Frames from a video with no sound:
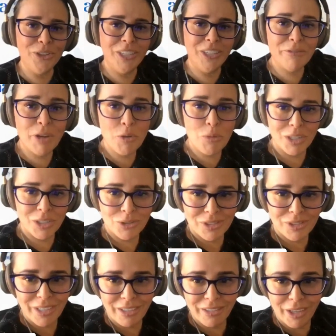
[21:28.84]
I knew that if I
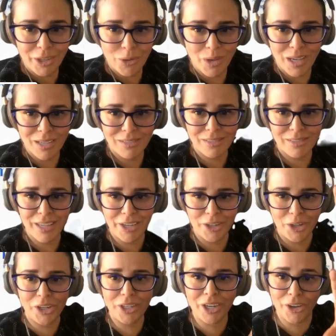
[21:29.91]
wanted to stay in the US,
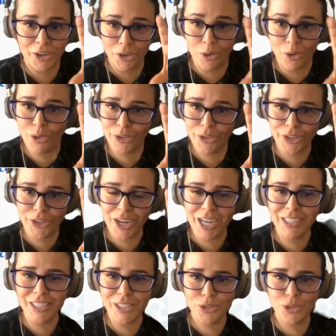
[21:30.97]
like being card
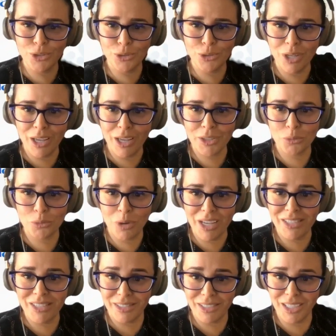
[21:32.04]
holder, I need to do X,
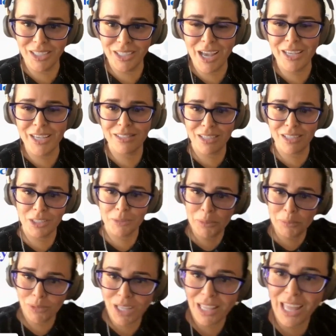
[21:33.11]
Y, and Z. I
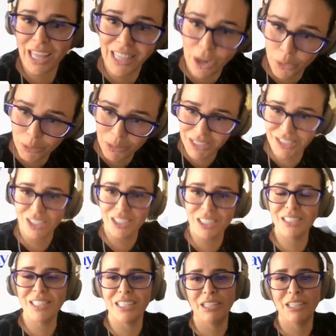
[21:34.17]
studied people that had already
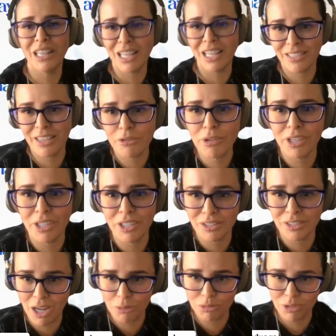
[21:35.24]
done it, and in less than 3
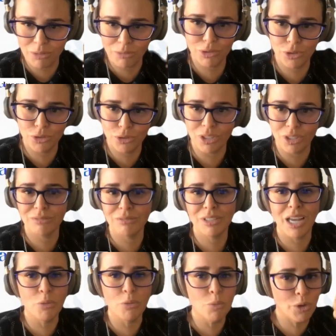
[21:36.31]
years, I was able to do it.
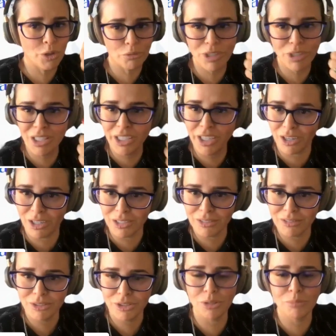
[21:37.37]
I worked really
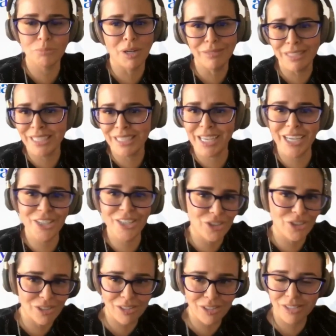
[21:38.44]
hard. So
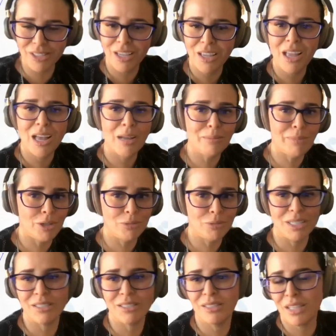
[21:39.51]
publications,
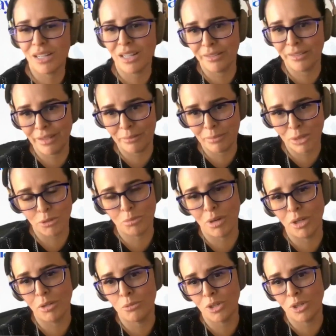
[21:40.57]
about myself,
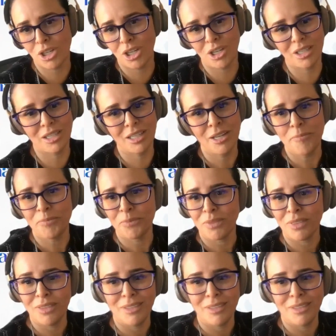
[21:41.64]
about my work,